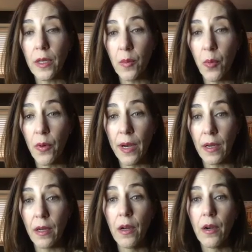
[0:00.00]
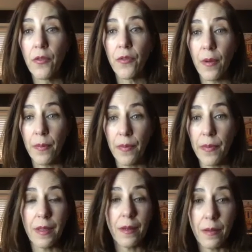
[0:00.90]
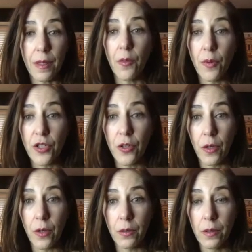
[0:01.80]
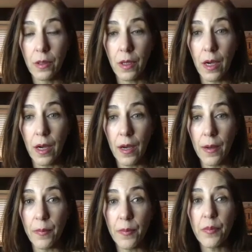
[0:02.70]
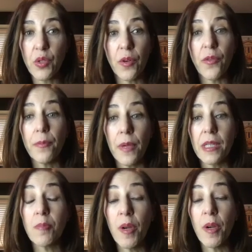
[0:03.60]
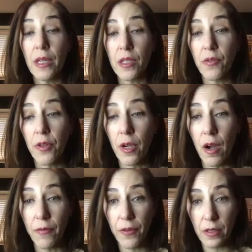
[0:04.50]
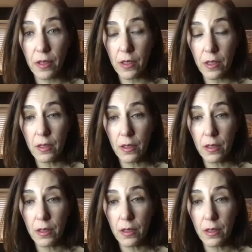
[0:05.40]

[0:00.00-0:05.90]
to bring from the original um, sort of experience for the conference?